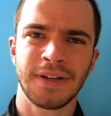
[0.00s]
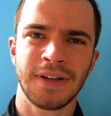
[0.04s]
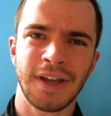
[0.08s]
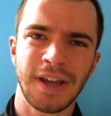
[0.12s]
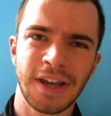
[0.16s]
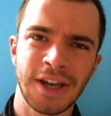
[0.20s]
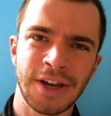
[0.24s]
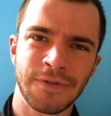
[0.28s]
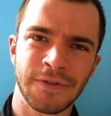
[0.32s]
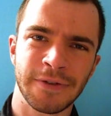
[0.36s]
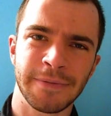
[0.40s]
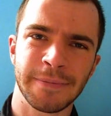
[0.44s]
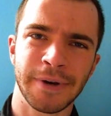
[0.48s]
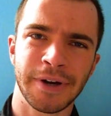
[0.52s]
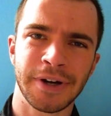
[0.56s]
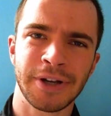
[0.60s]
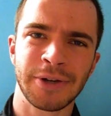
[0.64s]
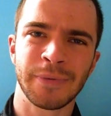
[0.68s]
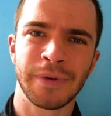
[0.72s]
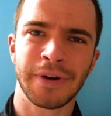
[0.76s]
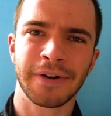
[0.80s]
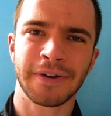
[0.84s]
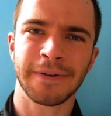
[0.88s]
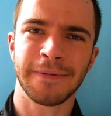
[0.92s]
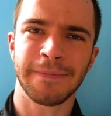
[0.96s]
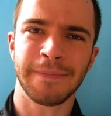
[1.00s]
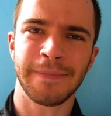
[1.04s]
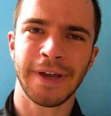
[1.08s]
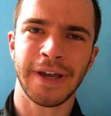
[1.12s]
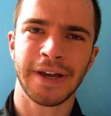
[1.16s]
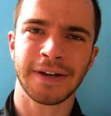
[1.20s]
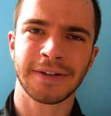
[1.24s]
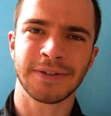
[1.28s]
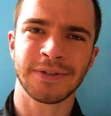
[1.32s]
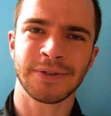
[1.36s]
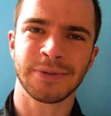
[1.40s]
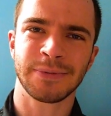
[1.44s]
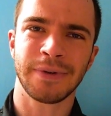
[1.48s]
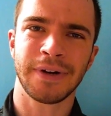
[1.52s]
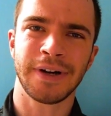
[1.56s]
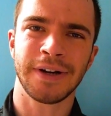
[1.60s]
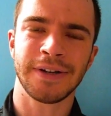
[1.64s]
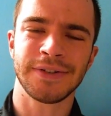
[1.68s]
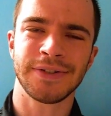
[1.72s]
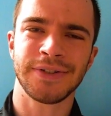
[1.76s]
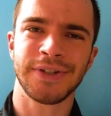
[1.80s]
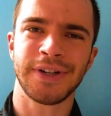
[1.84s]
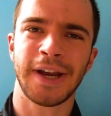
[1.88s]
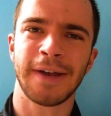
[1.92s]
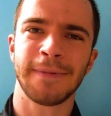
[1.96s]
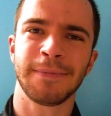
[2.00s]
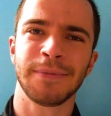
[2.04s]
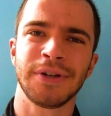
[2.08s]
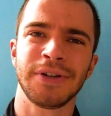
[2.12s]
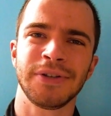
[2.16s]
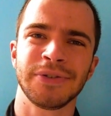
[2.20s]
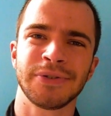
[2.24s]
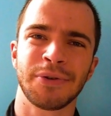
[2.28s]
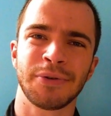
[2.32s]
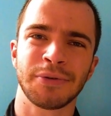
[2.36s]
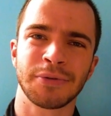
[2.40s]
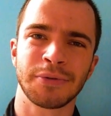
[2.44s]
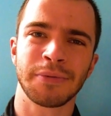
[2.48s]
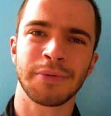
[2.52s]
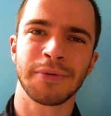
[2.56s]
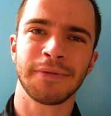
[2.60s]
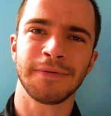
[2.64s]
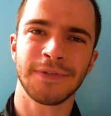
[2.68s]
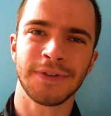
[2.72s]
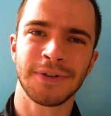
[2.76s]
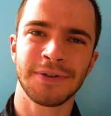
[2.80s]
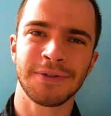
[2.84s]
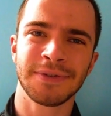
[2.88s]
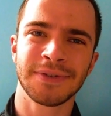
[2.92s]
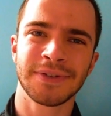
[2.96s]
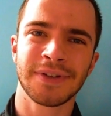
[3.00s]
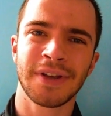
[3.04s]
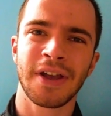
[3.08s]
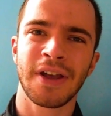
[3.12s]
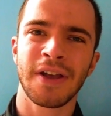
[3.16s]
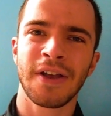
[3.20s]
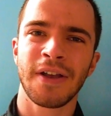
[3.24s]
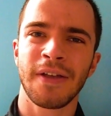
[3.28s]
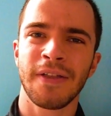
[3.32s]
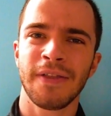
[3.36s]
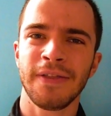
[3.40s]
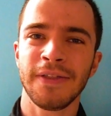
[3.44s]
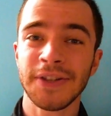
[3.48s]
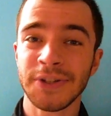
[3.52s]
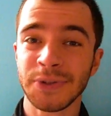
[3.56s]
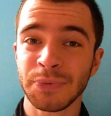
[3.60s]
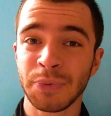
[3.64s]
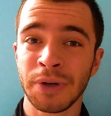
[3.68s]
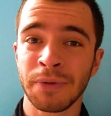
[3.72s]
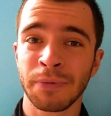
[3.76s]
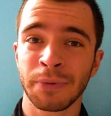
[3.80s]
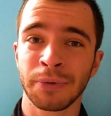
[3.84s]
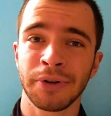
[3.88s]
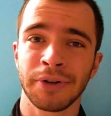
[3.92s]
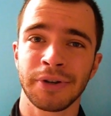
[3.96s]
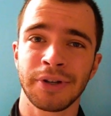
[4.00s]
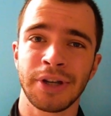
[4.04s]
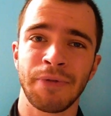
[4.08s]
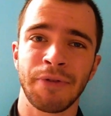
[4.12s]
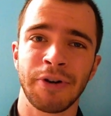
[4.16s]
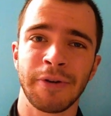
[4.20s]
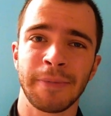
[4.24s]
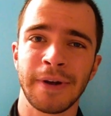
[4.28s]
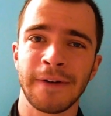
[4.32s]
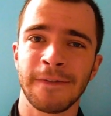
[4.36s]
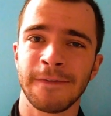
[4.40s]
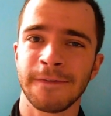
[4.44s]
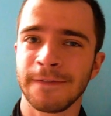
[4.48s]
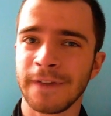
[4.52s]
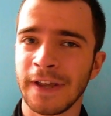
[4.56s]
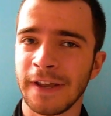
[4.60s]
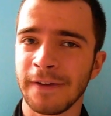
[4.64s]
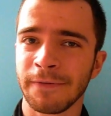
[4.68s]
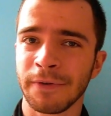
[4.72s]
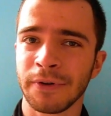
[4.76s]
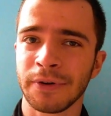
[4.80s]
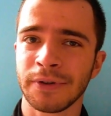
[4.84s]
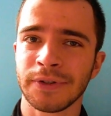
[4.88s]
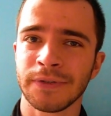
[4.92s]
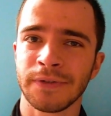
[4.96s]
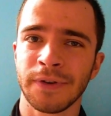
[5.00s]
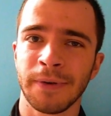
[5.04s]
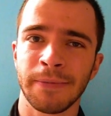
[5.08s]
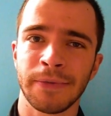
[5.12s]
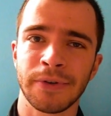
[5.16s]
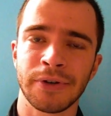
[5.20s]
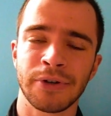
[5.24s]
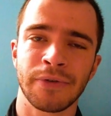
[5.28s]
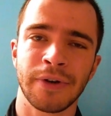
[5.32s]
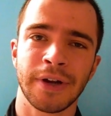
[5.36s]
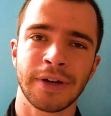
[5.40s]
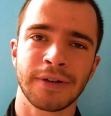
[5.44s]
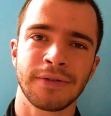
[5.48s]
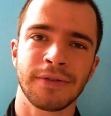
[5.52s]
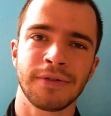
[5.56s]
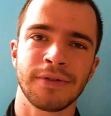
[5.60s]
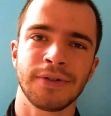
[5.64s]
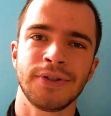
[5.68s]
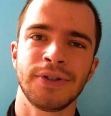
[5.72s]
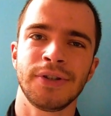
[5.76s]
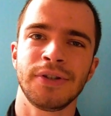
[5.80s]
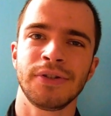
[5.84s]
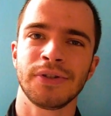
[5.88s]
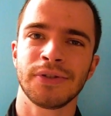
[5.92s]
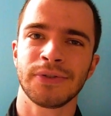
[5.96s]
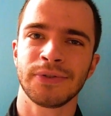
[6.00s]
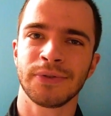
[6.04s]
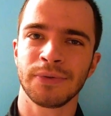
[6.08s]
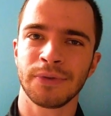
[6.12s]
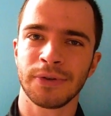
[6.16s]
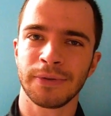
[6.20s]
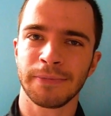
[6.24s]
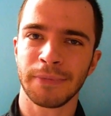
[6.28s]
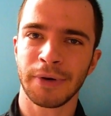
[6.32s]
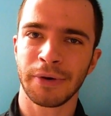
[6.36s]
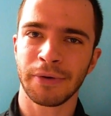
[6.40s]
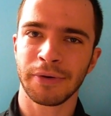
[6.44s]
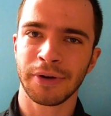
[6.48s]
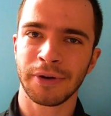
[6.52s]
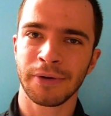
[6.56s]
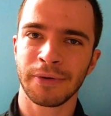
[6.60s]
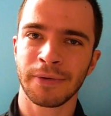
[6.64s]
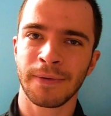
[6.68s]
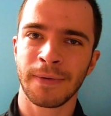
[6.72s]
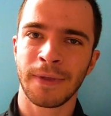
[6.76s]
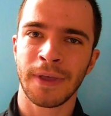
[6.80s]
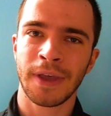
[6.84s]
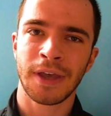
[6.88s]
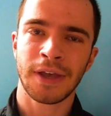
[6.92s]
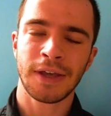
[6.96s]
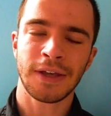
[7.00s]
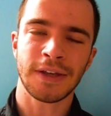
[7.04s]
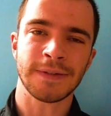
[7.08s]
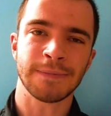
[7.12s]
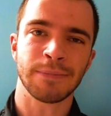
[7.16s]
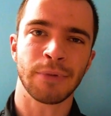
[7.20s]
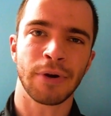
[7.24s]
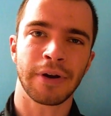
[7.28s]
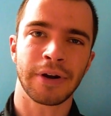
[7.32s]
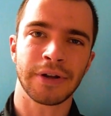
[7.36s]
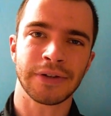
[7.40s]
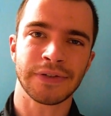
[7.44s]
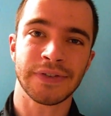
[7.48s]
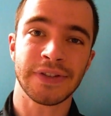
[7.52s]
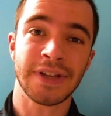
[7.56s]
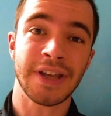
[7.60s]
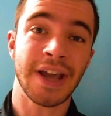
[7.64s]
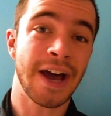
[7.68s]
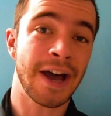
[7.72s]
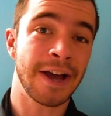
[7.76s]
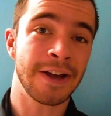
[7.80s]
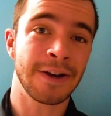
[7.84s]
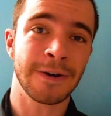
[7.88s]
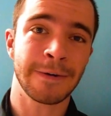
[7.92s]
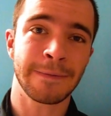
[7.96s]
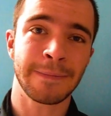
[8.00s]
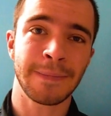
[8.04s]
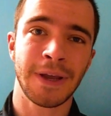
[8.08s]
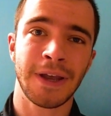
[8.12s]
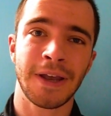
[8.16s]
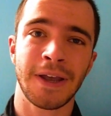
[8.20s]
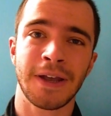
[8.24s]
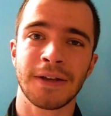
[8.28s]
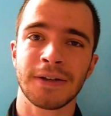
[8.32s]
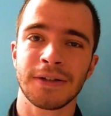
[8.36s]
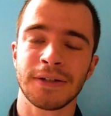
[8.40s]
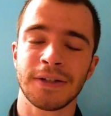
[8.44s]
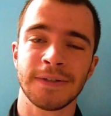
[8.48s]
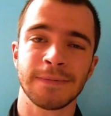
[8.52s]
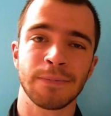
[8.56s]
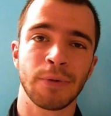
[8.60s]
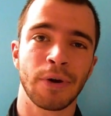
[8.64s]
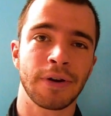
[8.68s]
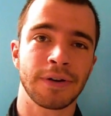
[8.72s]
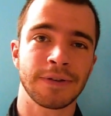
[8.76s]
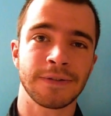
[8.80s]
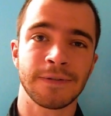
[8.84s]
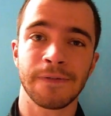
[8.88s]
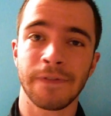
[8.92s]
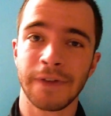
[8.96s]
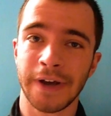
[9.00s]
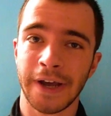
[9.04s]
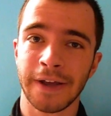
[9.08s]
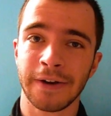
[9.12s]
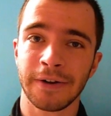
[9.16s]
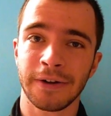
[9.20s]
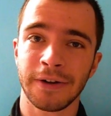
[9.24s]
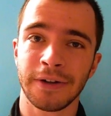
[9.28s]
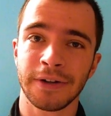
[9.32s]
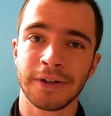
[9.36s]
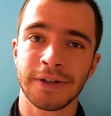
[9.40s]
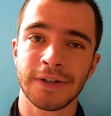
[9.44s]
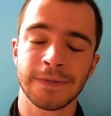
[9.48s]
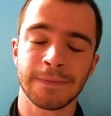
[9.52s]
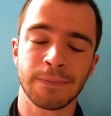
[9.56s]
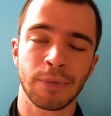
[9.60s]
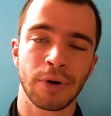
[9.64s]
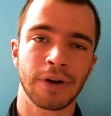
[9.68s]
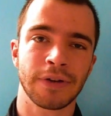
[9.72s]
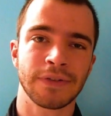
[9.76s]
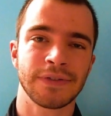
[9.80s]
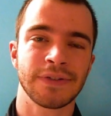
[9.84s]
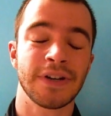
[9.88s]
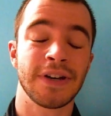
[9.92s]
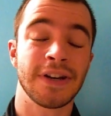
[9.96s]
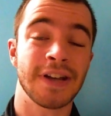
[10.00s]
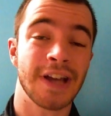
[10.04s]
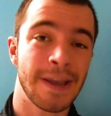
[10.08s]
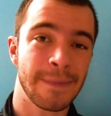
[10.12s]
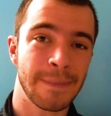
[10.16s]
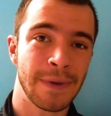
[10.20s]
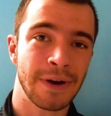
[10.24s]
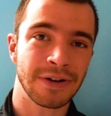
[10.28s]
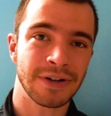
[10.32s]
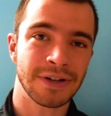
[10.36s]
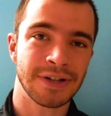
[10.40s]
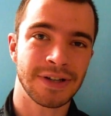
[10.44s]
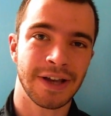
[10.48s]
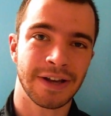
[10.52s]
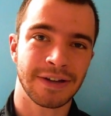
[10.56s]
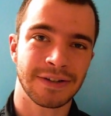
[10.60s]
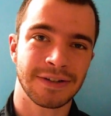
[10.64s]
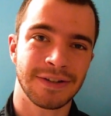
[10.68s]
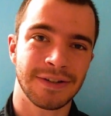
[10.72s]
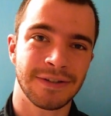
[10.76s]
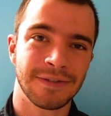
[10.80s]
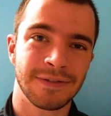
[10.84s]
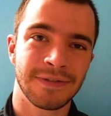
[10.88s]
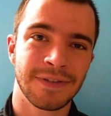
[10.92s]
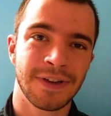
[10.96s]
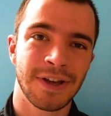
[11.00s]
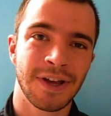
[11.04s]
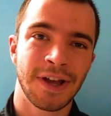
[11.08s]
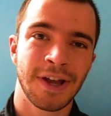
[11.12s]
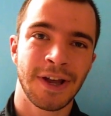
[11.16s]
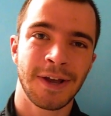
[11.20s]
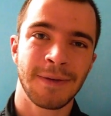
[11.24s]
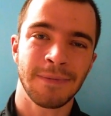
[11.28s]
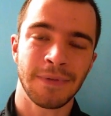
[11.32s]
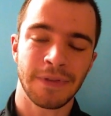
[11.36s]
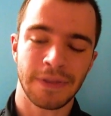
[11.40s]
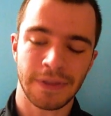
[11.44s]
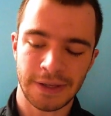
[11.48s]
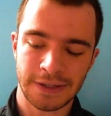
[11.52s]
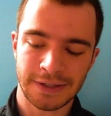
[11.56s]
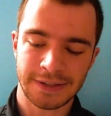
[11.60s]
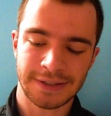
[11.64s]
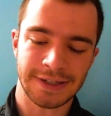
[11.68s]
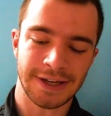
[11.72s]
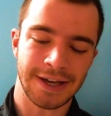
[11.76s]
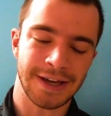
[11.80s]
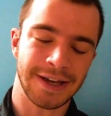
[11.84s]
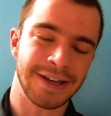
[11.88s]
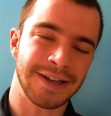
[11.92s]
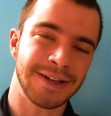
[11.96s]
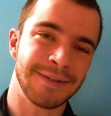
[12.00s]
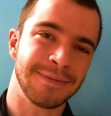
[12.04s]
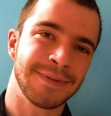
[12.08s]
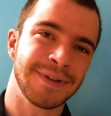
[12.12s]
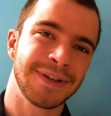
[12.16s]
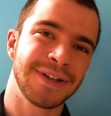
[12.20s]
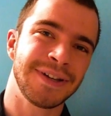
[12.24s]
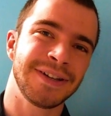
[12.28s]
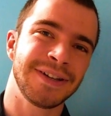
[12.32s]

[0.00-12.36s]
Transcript: Hey everybody, welcome back to Swan's Japanese Horror Reviews. This week we're looking at one of my favorites from the director Shinya Tsukamoto. He's brought us The Iron Man, he's brought us Vital, he's brought us The Nightmare Detective, but this time